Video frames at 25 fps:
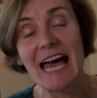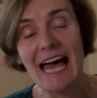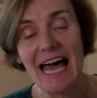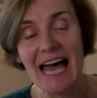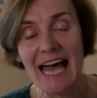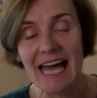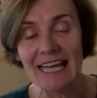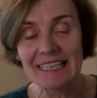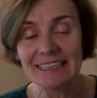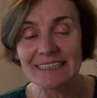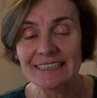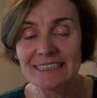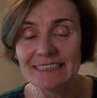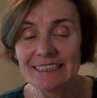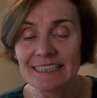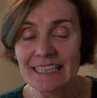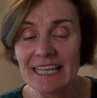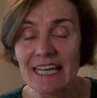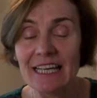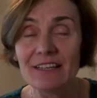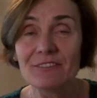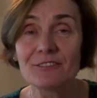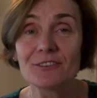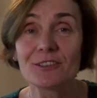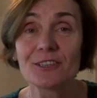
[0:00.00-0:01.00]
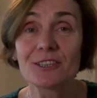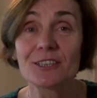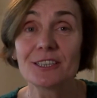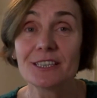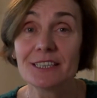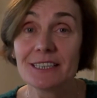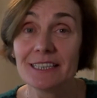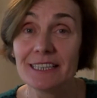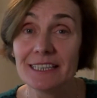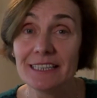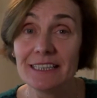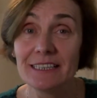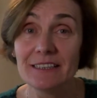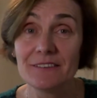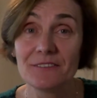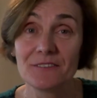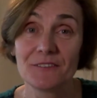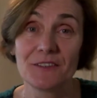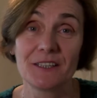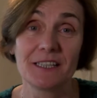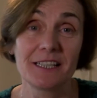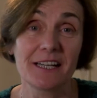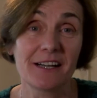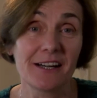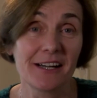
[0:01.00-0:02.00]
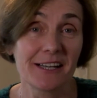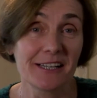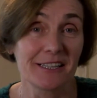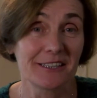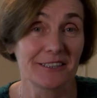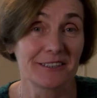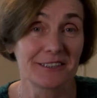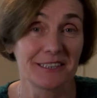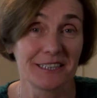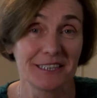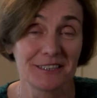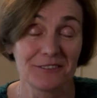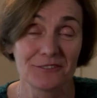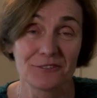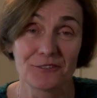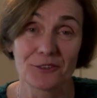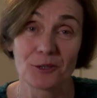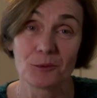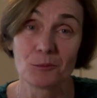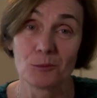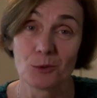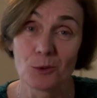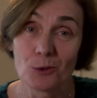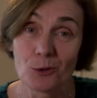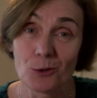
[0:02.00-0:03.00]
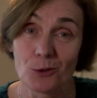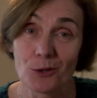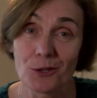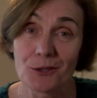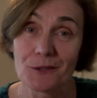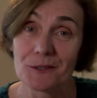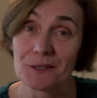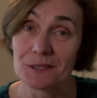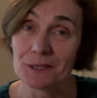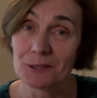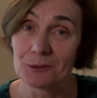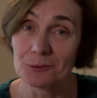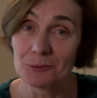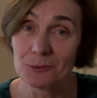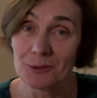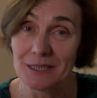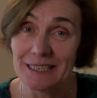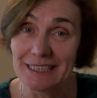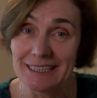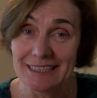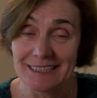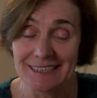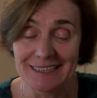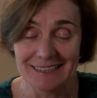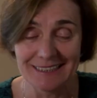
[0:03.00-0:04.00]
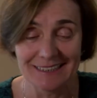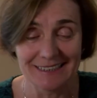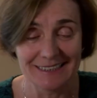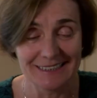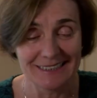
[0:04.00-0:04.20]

and never leave the ironing for more than a week.